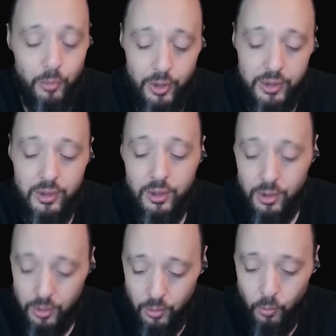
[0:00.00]
But
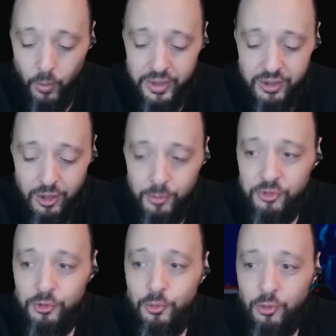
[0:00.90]
when it
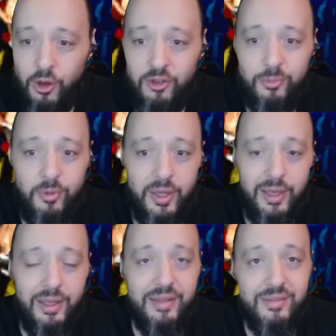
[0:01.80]
comes to
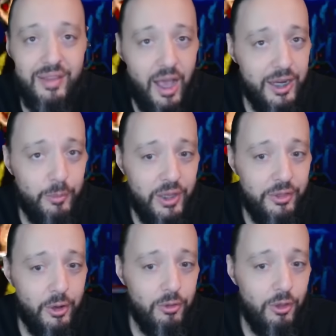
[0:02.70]
crossplay, it's not going to be in
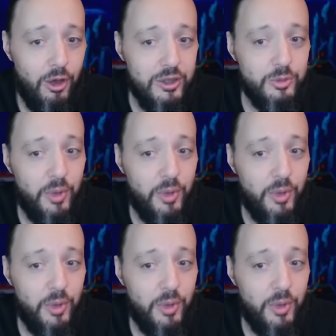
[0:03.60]
there at launch.